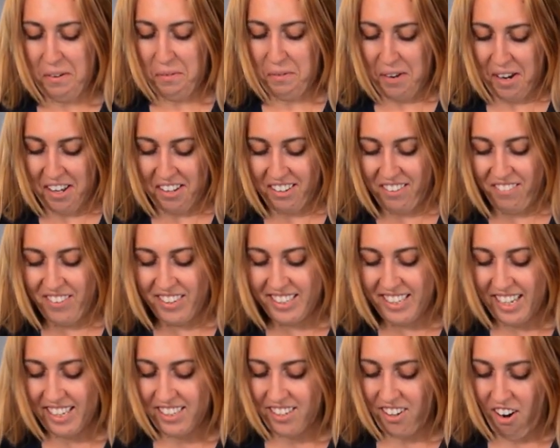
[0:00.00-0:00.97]
Well, if this
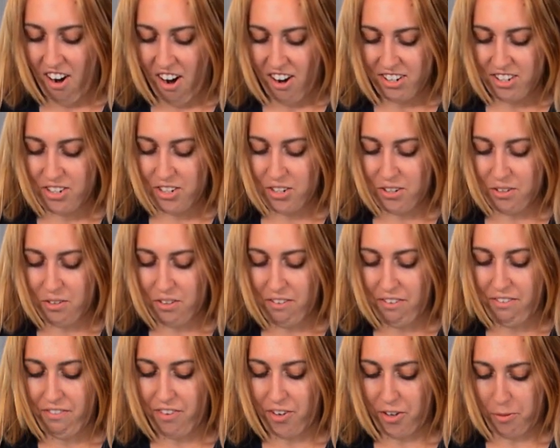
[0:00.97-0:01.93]
gets onto the
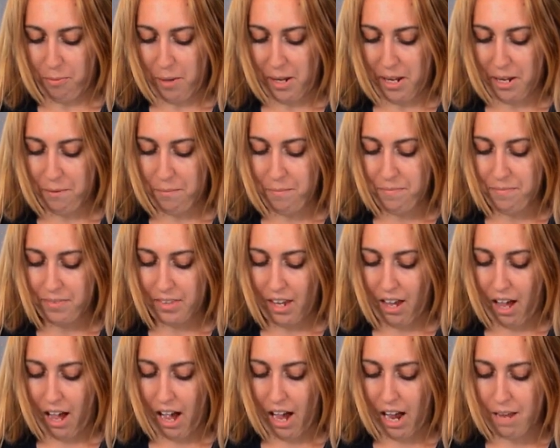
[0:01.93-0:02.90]
filming,
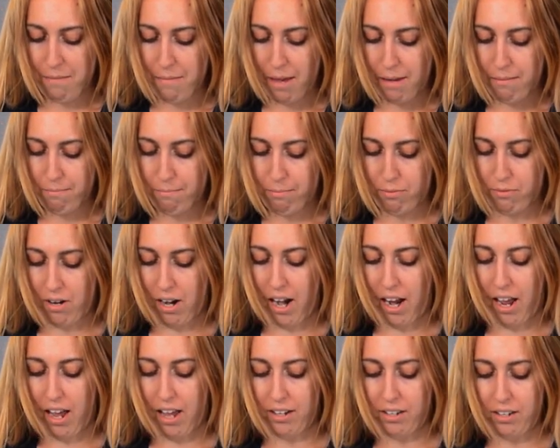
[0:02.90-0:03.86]
I met
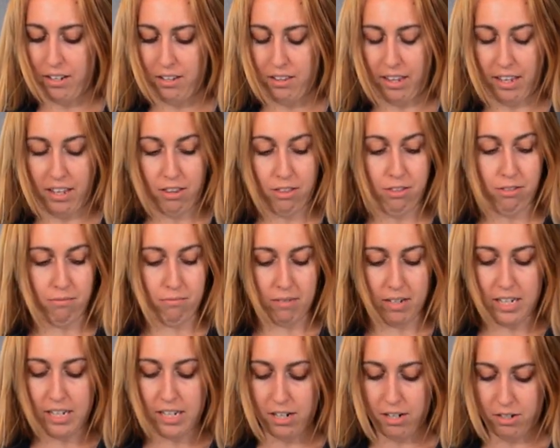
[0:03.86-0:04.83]
Brad like
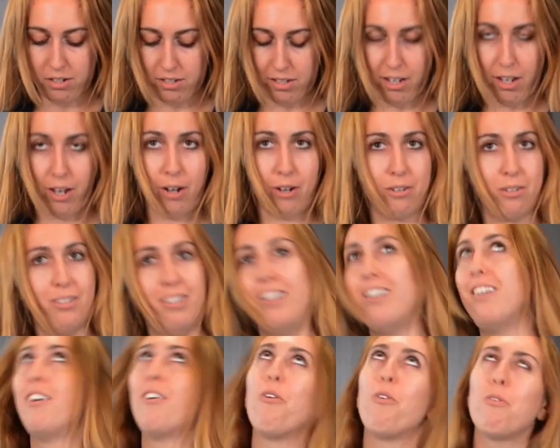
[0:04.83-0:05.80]
3 years ago,
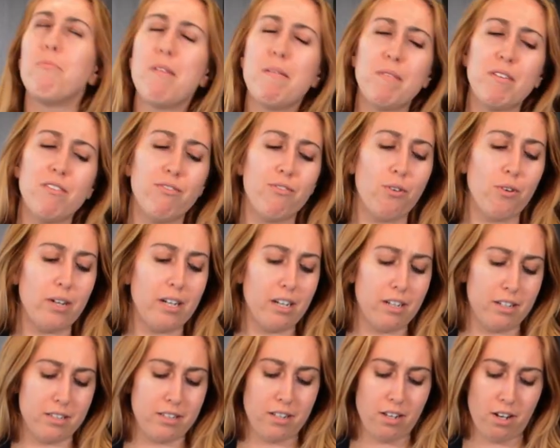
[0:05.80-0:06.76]
or maybe 4
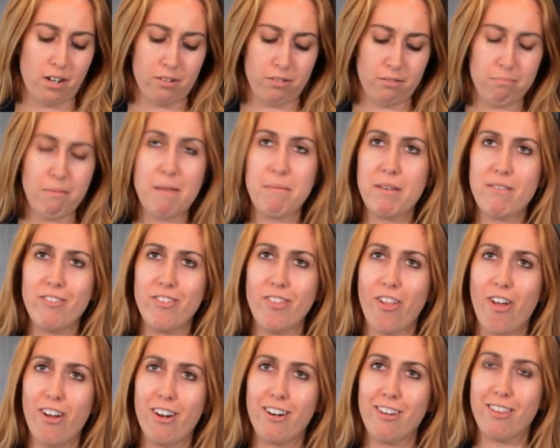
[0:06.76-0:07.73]
years ago, maybe even
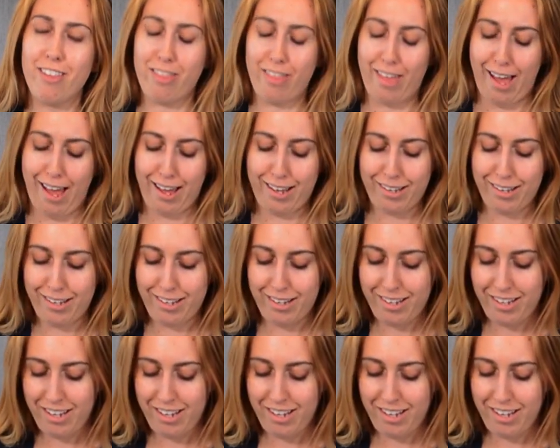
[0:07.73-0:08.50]
longer than that.